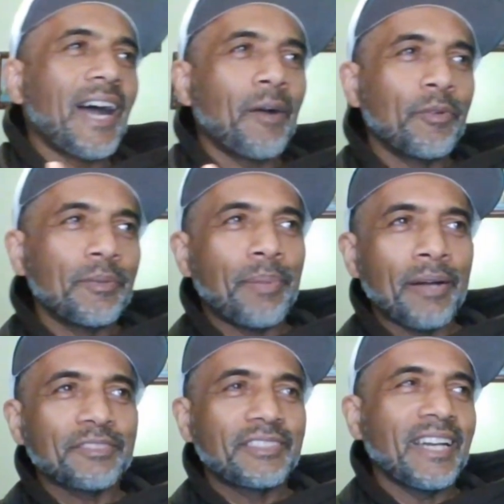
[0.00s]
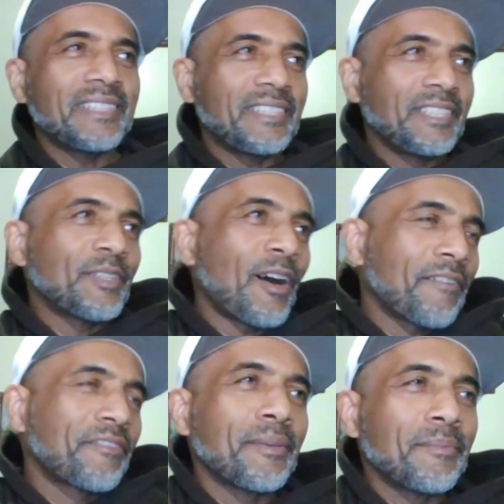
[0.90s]
I would bounce the idea
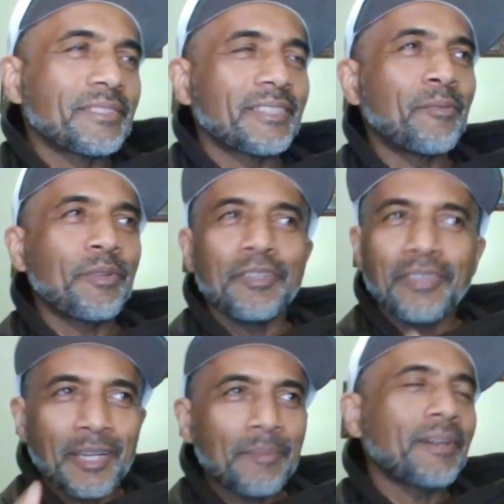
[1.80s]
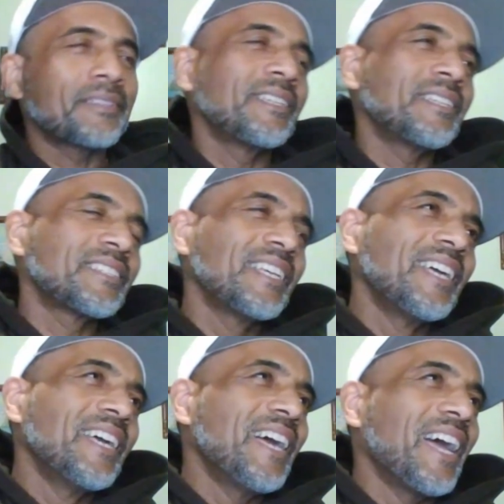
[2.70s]
off them and say, what do you think about this?
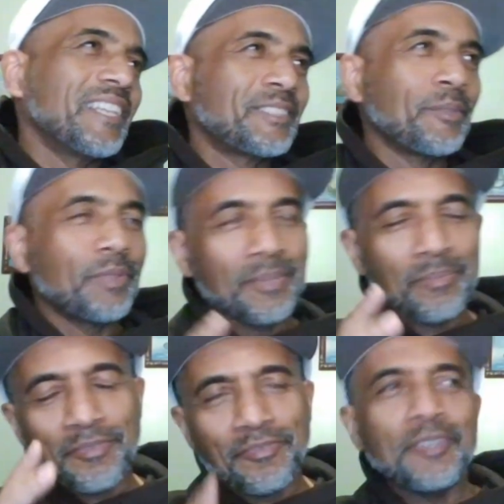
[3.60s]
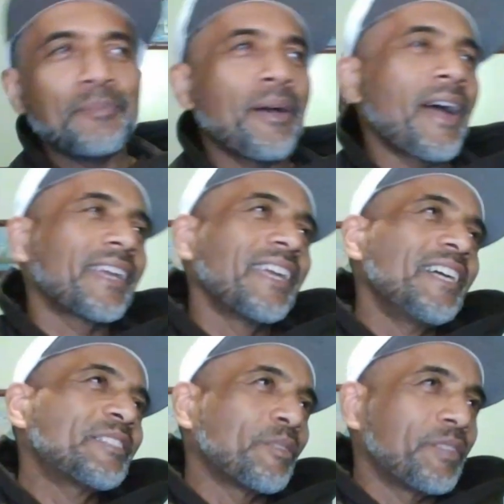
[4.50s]
And she would give me feedback.
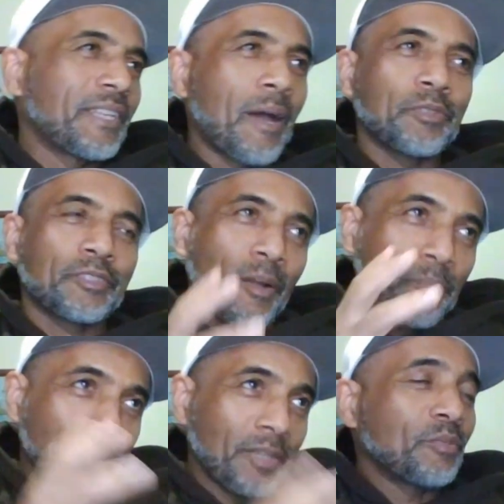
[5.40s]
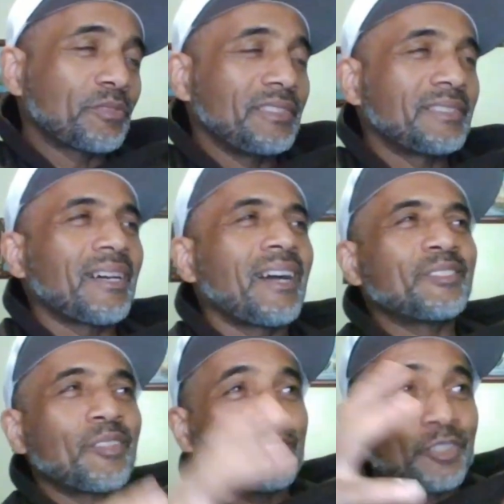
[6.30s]
So then I would start putting those
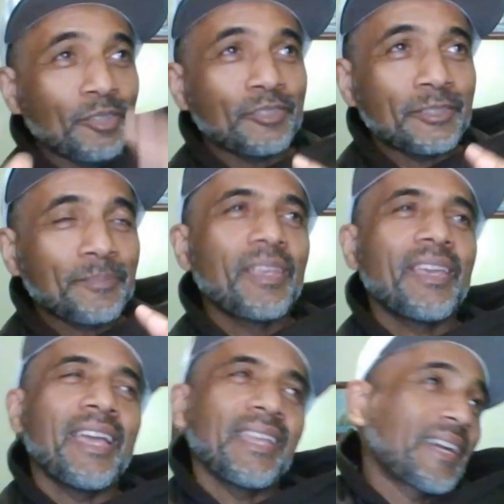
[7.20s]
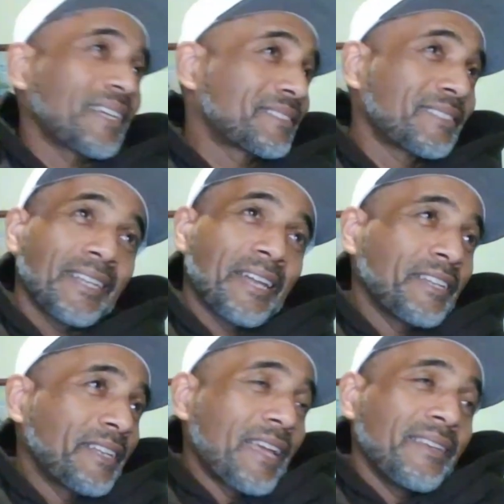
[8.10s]
designs on shirts. And like I said, I
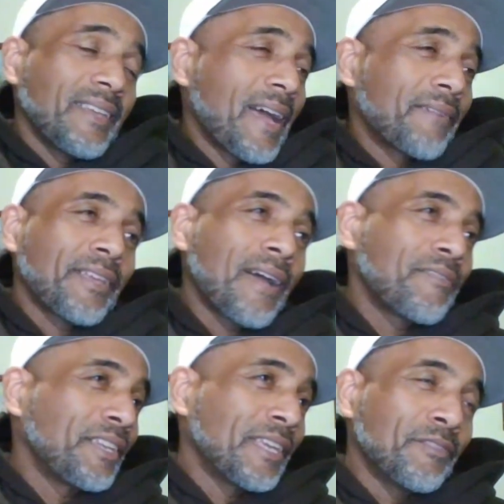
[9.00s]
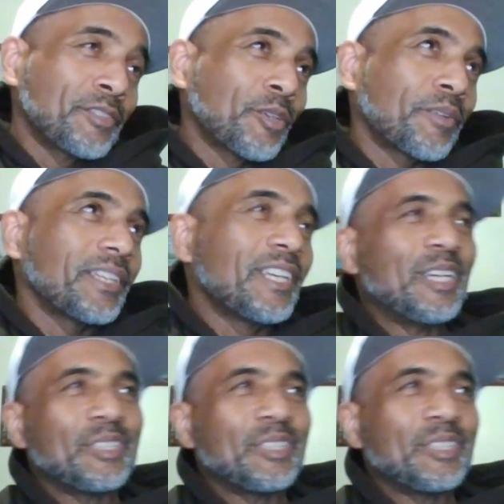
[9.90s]
didn't have to have any inventory.